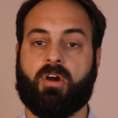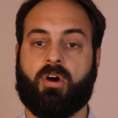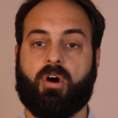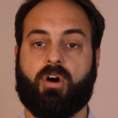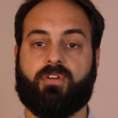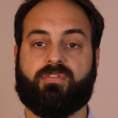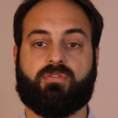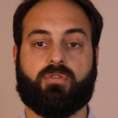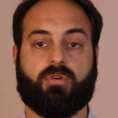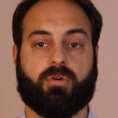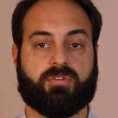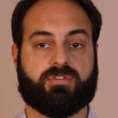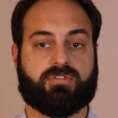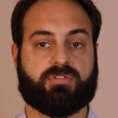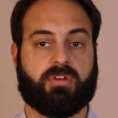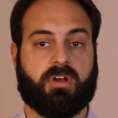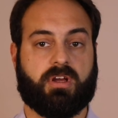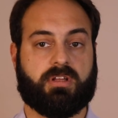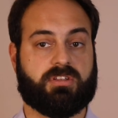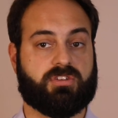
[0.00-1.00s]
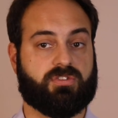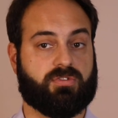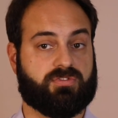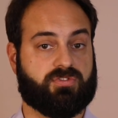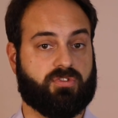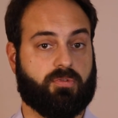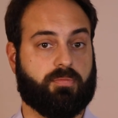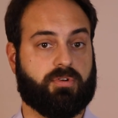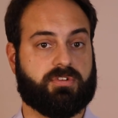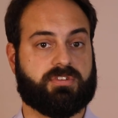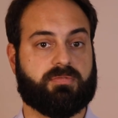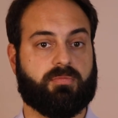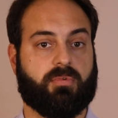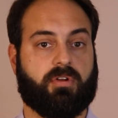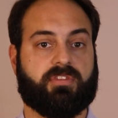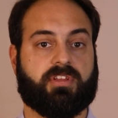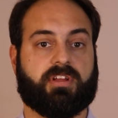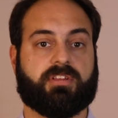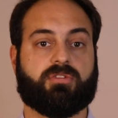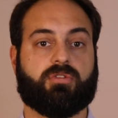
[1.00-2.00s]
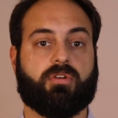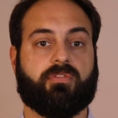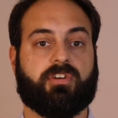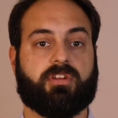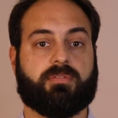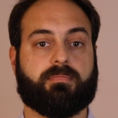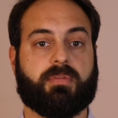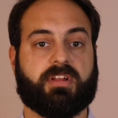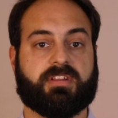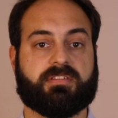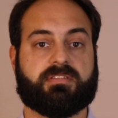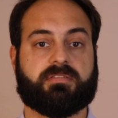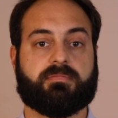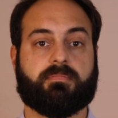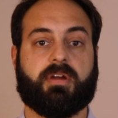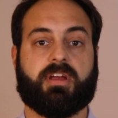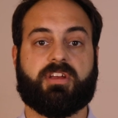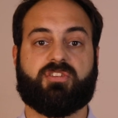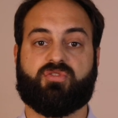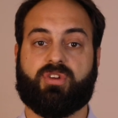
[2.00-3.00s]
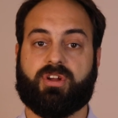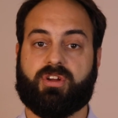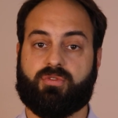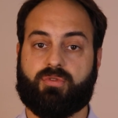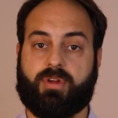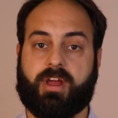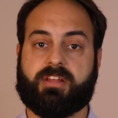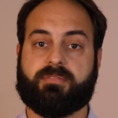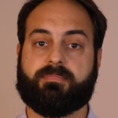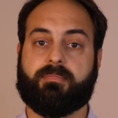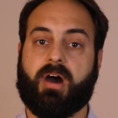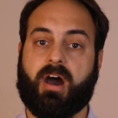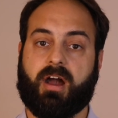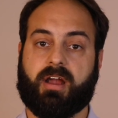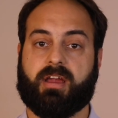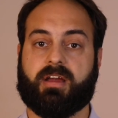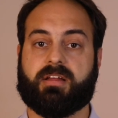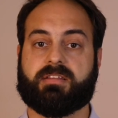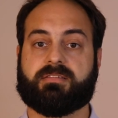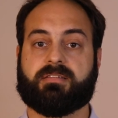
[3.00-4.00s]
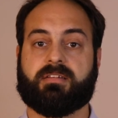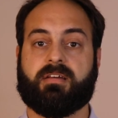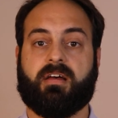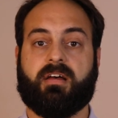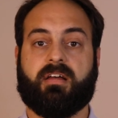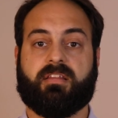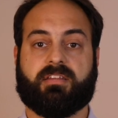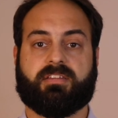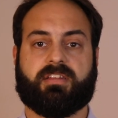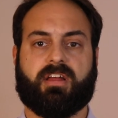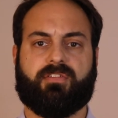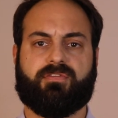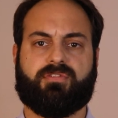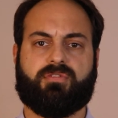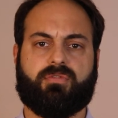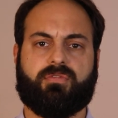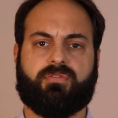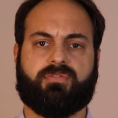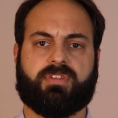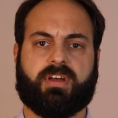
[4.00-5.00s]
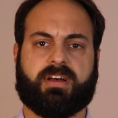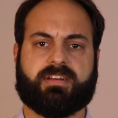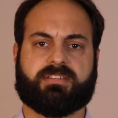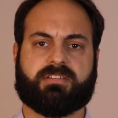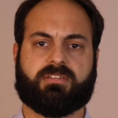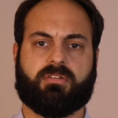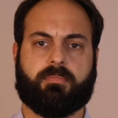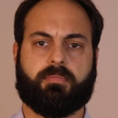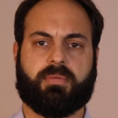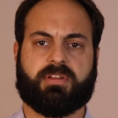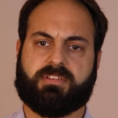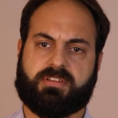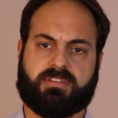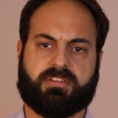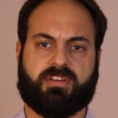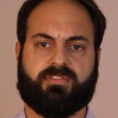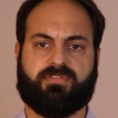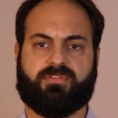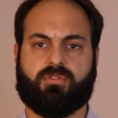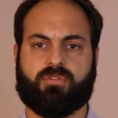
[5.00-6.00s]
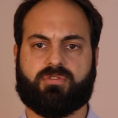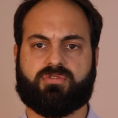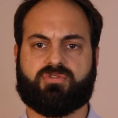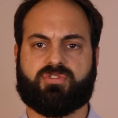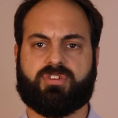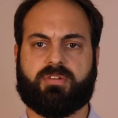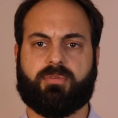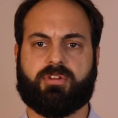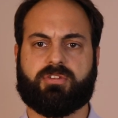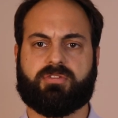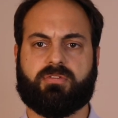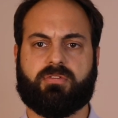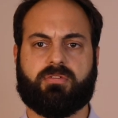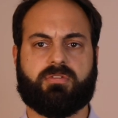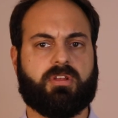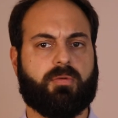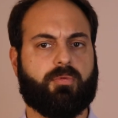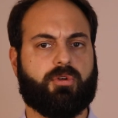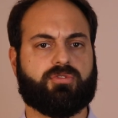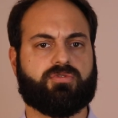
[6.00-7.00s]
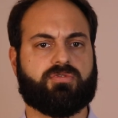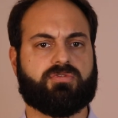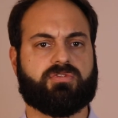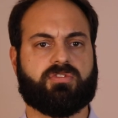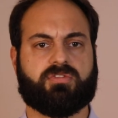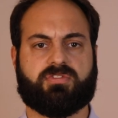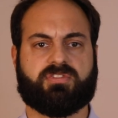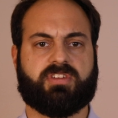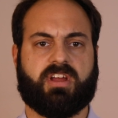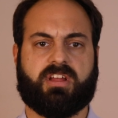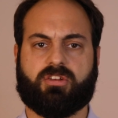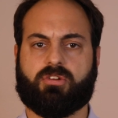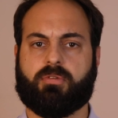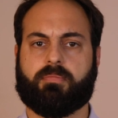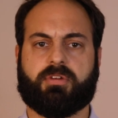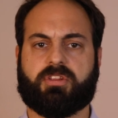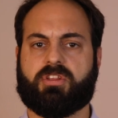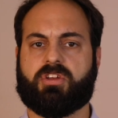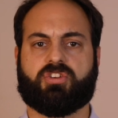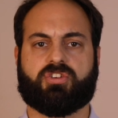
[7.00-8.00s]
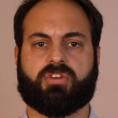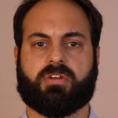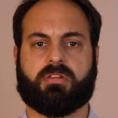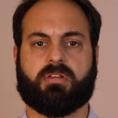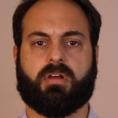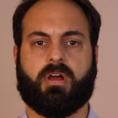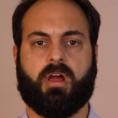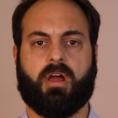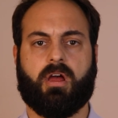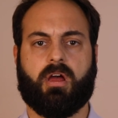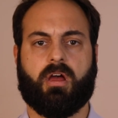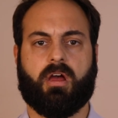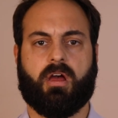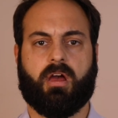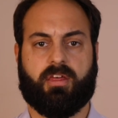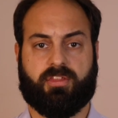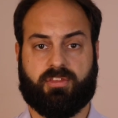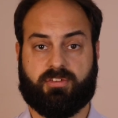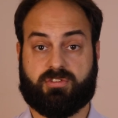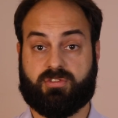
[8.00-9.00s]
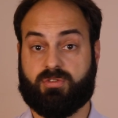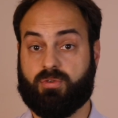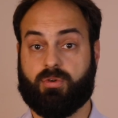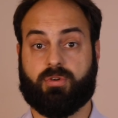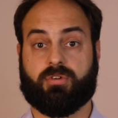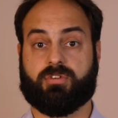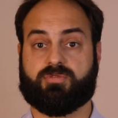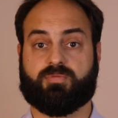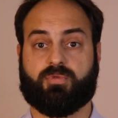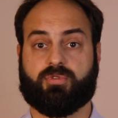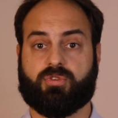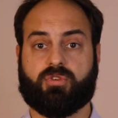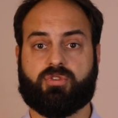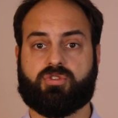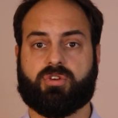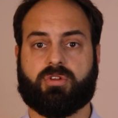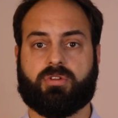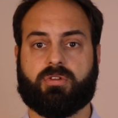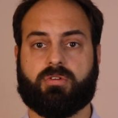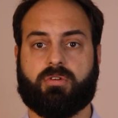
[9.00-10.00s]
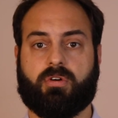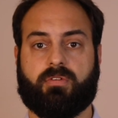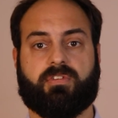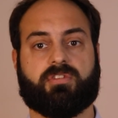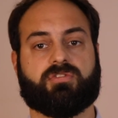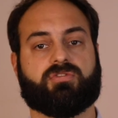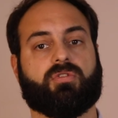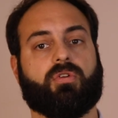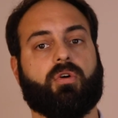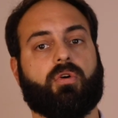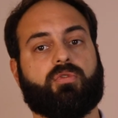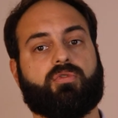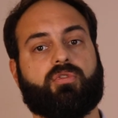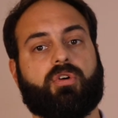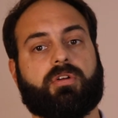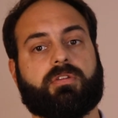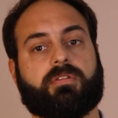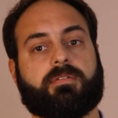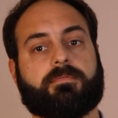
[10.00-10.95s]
Of course, it is also possible that governments may regulate markets that are viewed as competitive currently but unable to sustain competition and thus low-cost production over the long run.